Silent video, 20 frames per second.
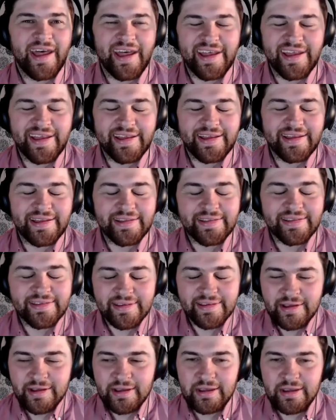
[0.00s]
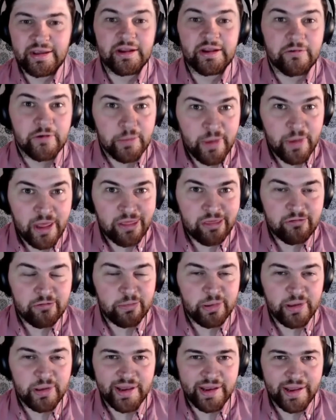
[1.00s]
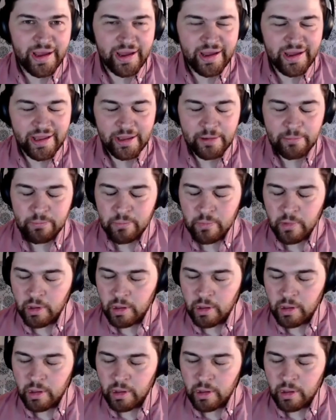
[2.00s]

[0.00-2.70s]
and, we met through BNI,